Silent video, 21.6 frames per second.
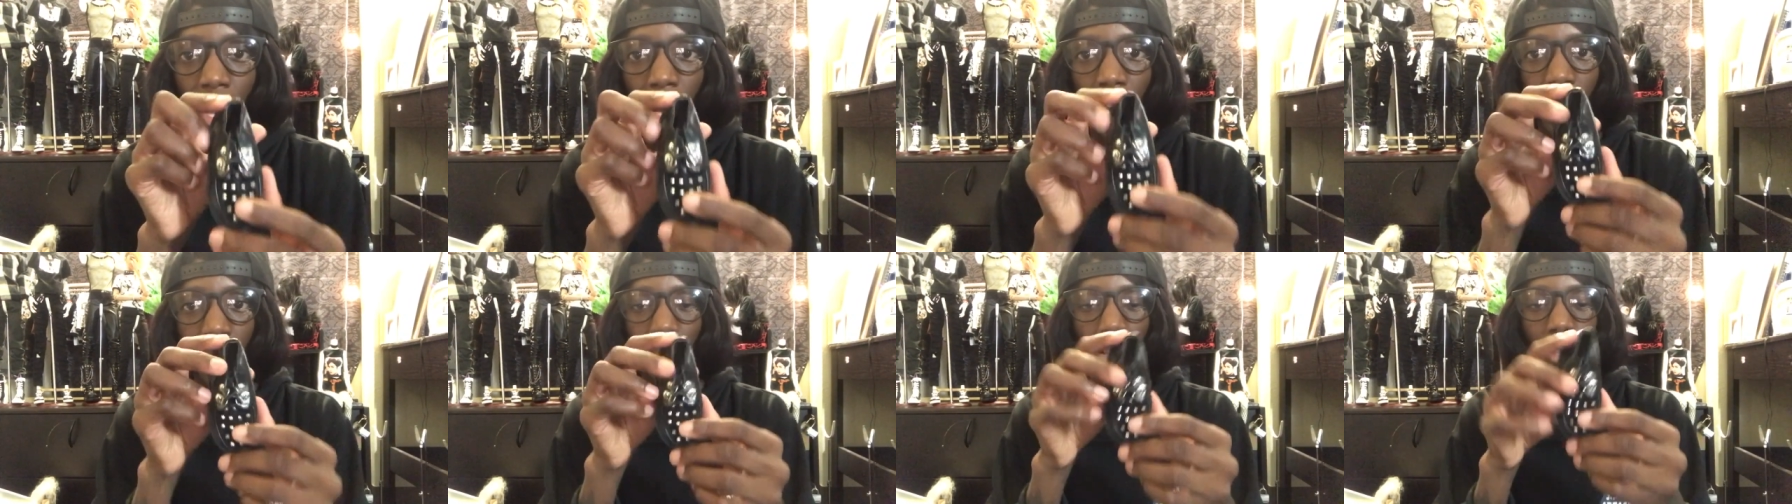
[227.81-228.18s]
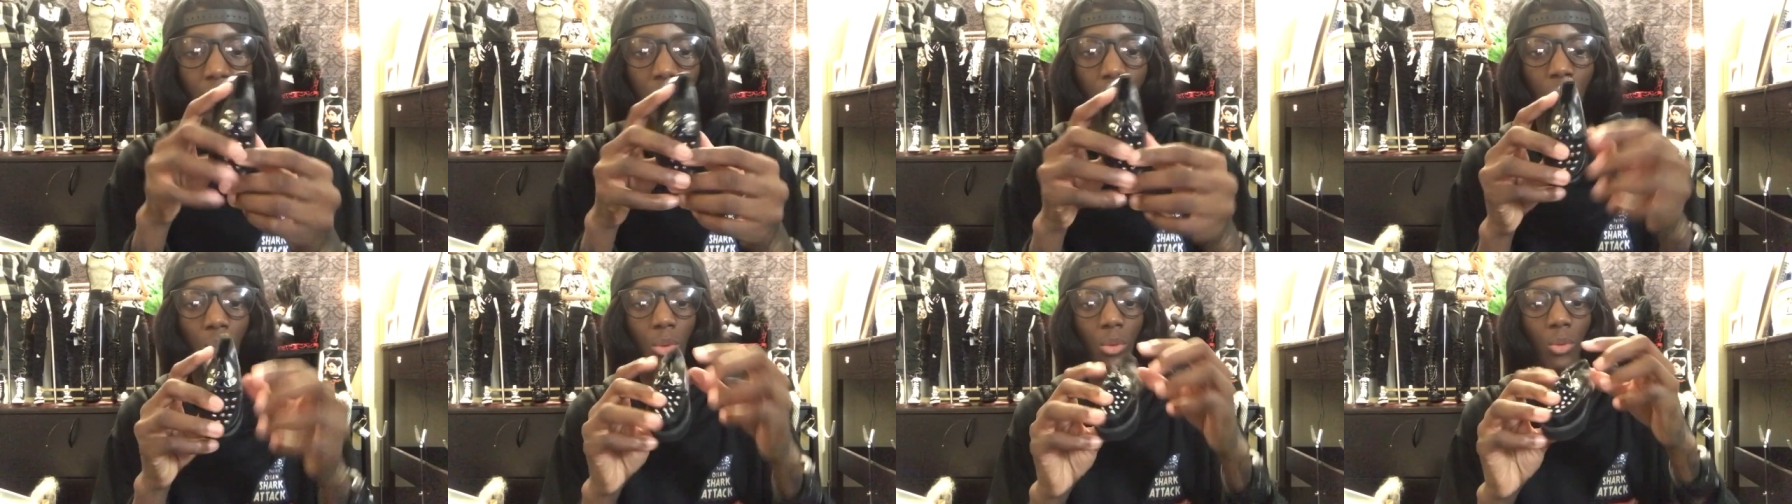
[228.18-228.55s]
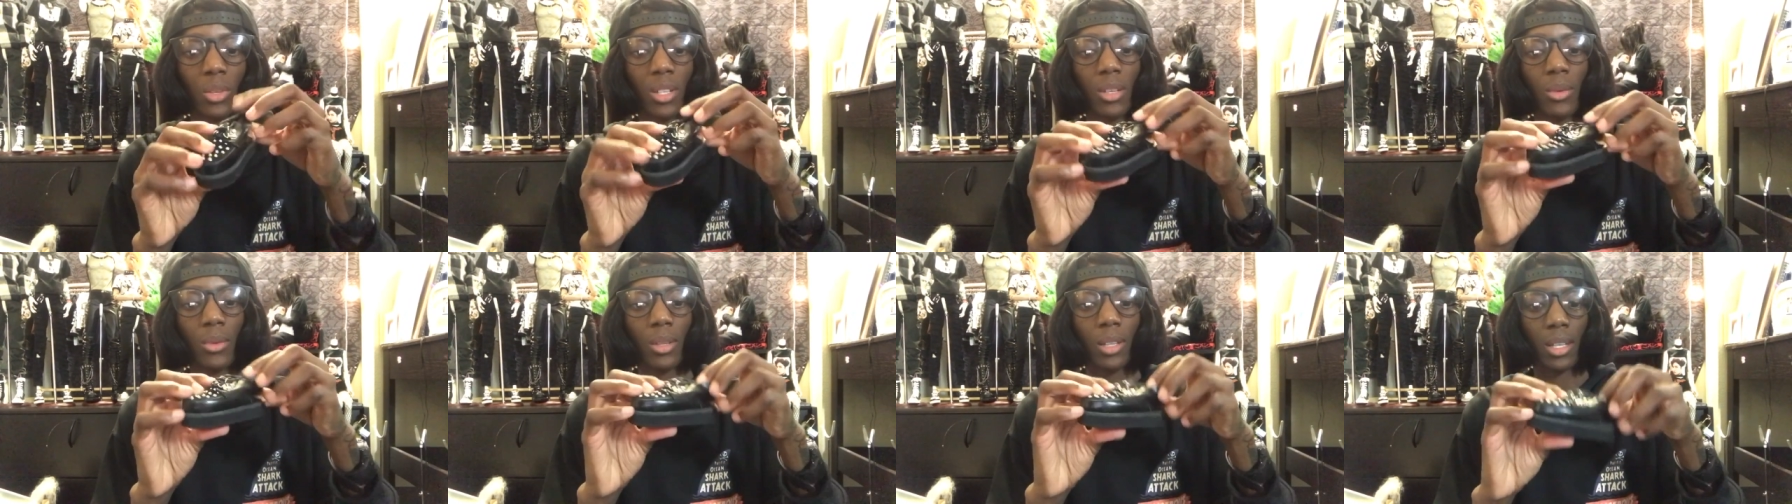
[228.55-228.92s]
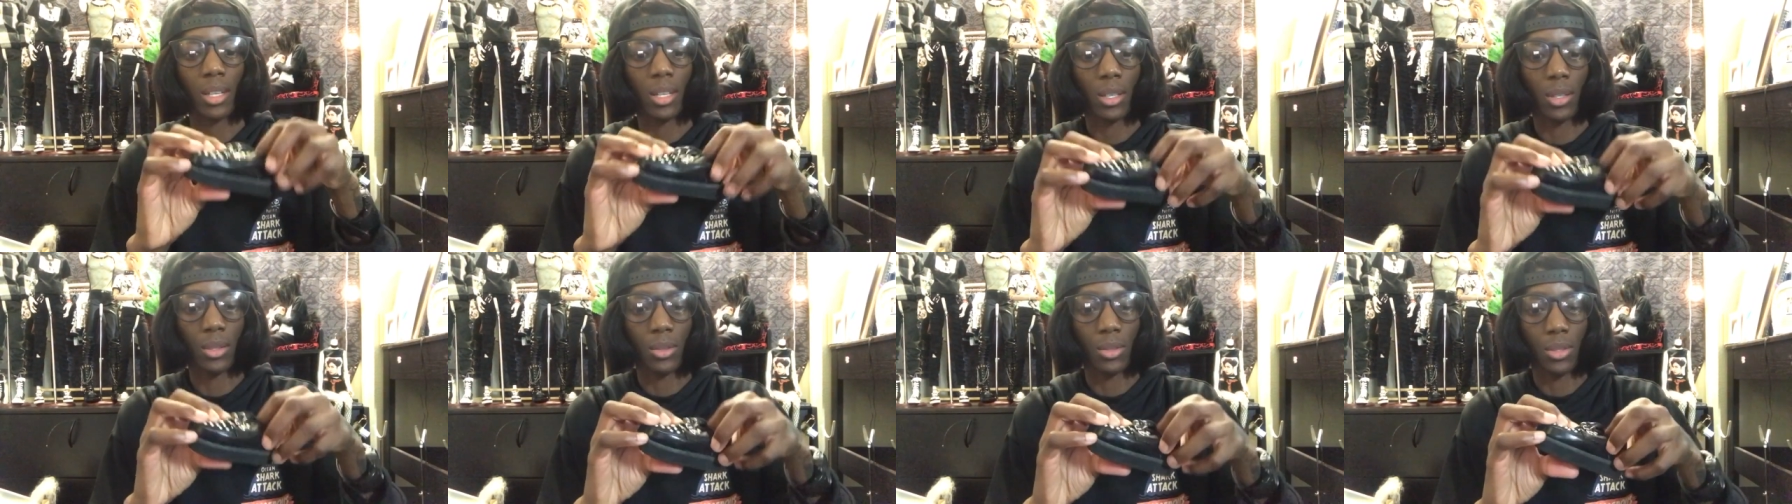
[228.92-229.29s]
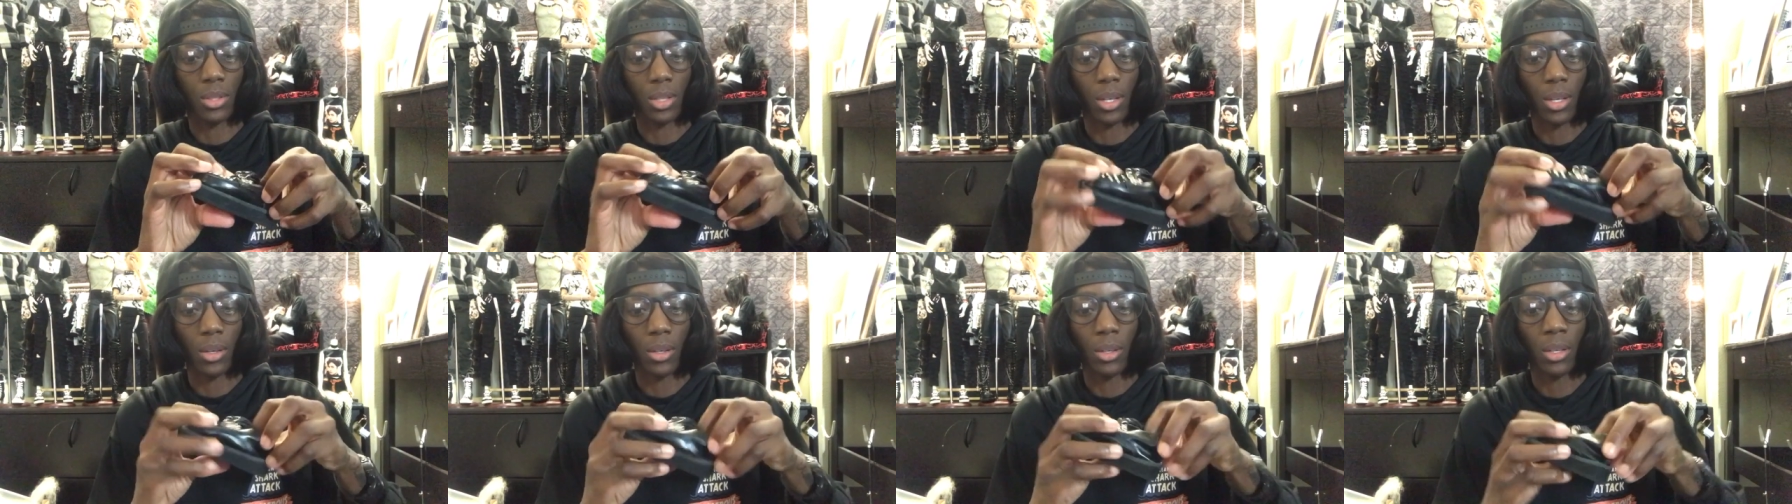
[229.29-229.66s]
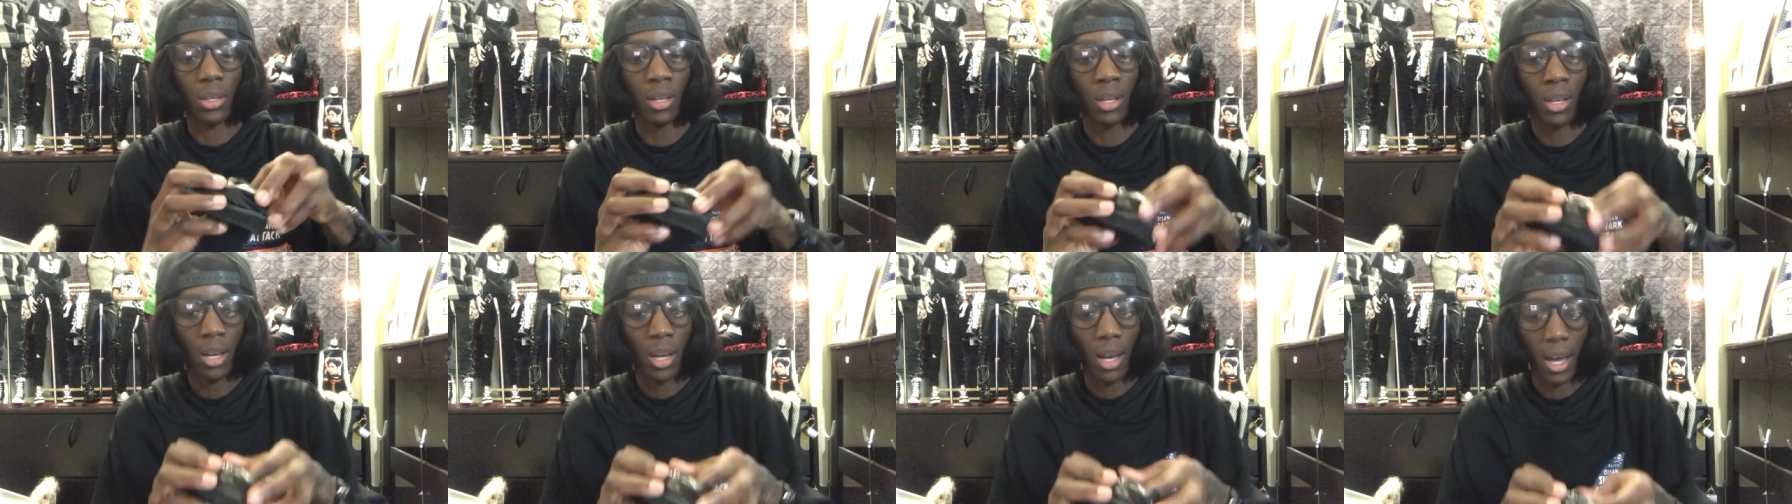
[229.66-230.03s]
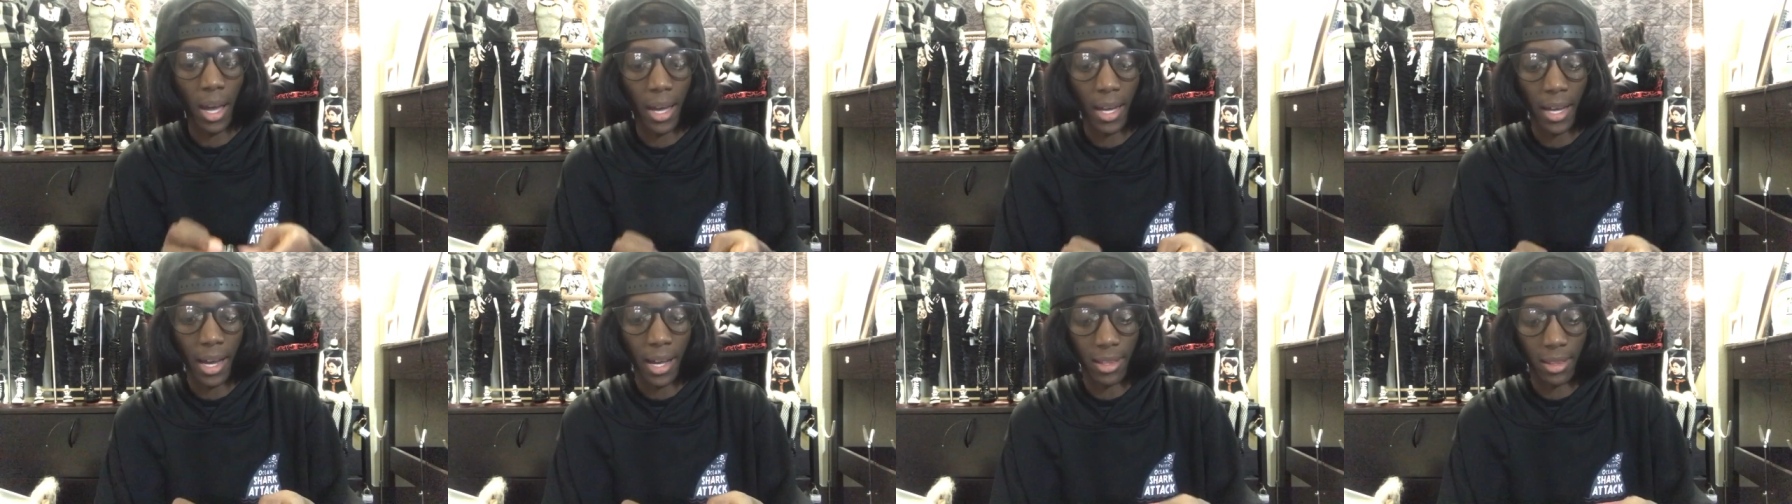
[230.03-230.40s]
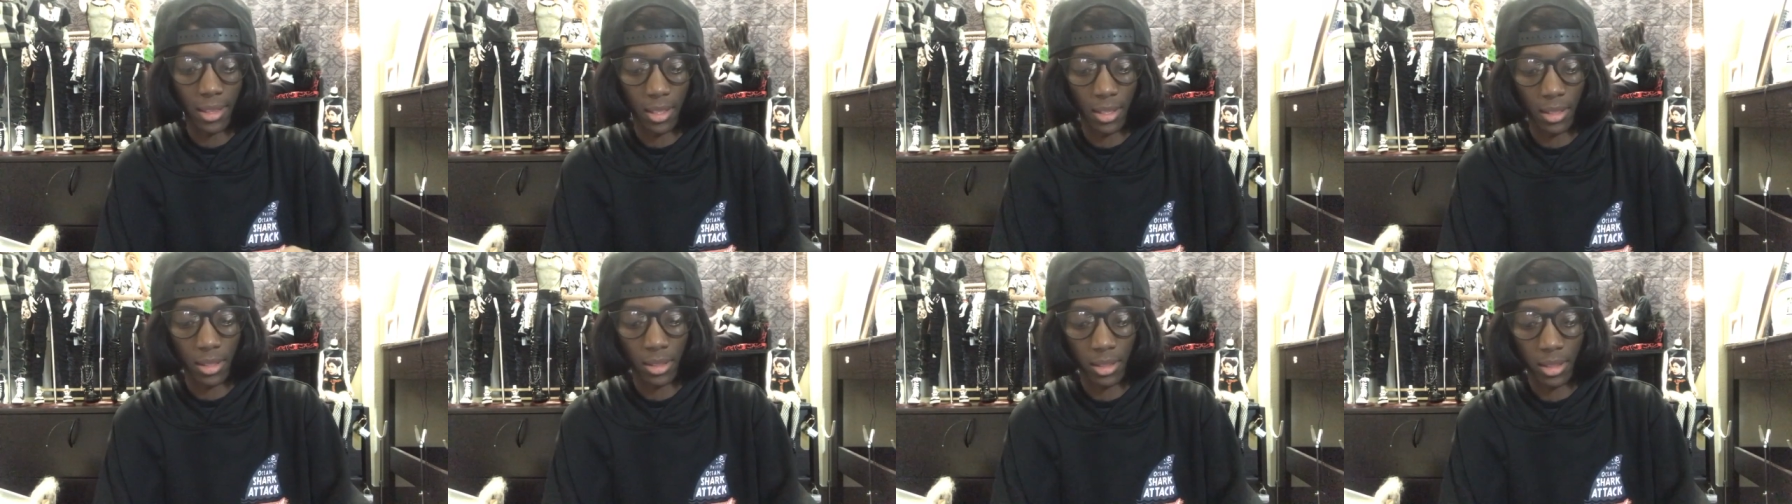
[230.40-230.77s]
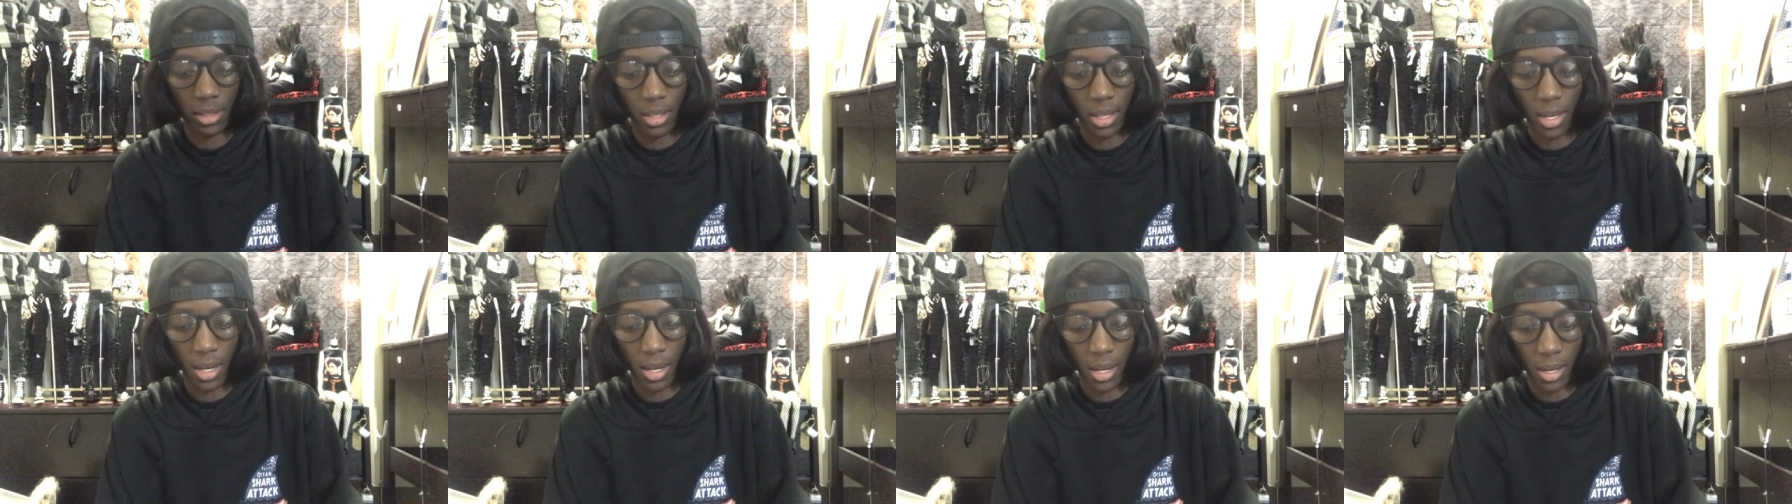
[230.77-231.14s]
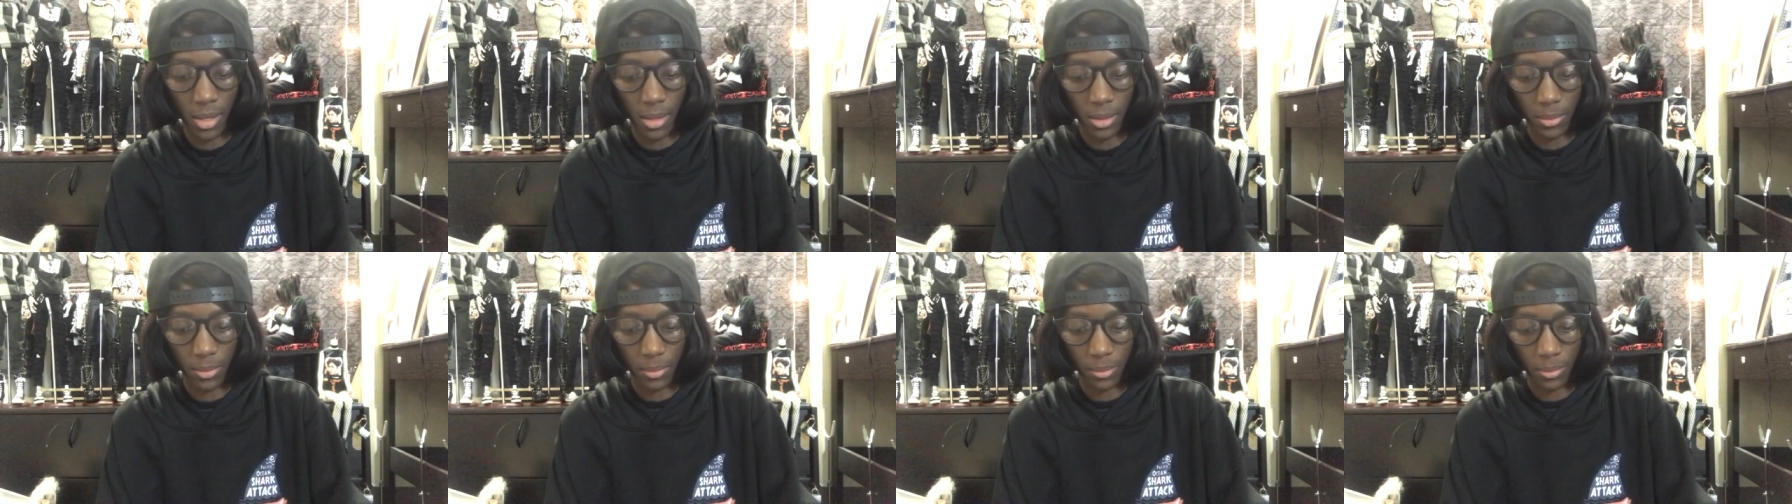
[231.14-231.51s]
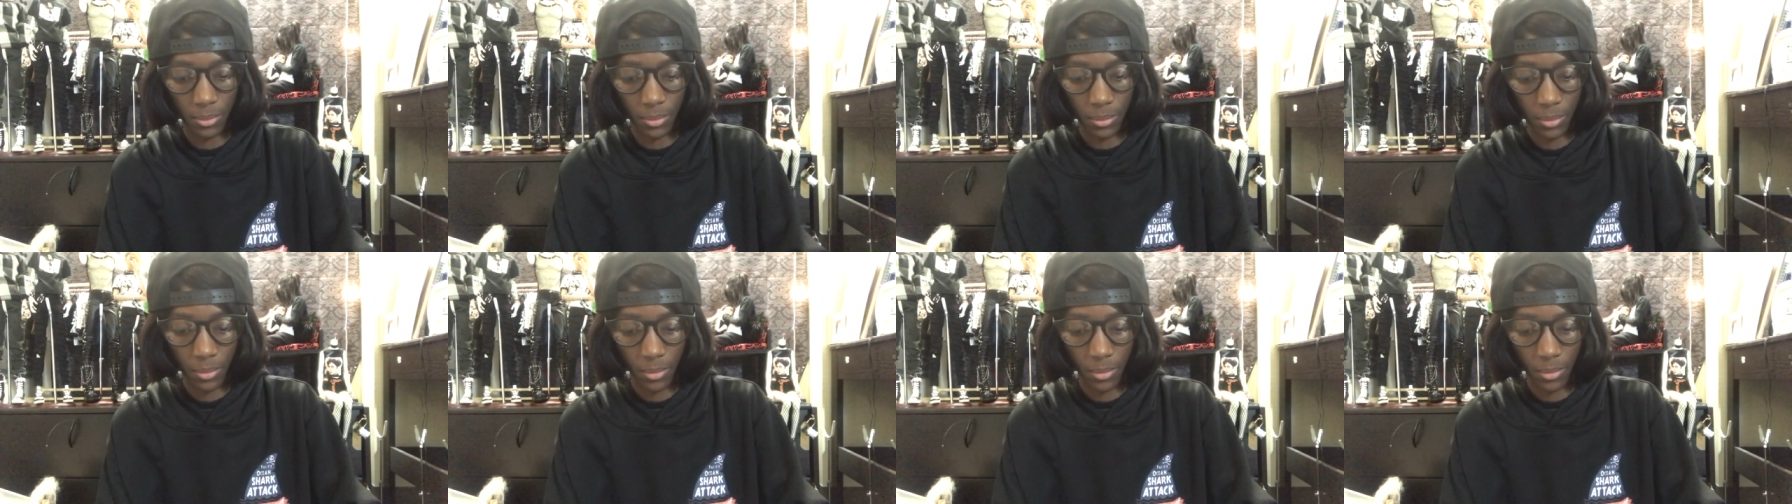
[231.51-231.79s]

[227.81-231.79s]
And I thought these were really, really cute, so I got these. Um,